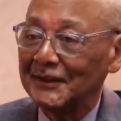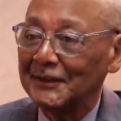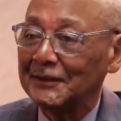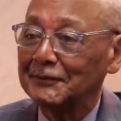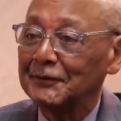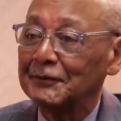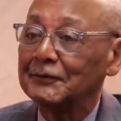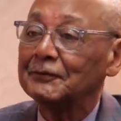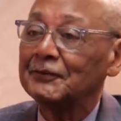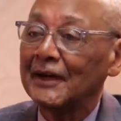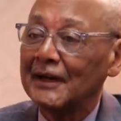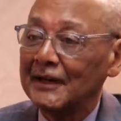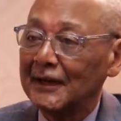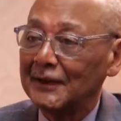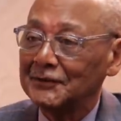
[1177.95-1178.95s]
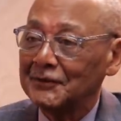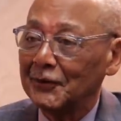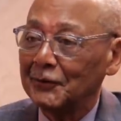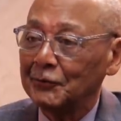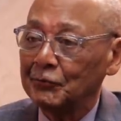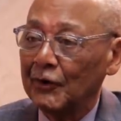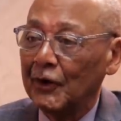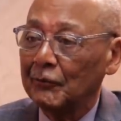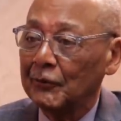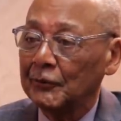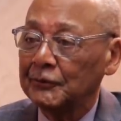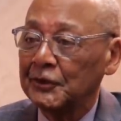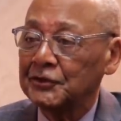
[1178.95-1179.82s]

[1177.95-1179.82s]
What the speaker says: and finance our own railroad,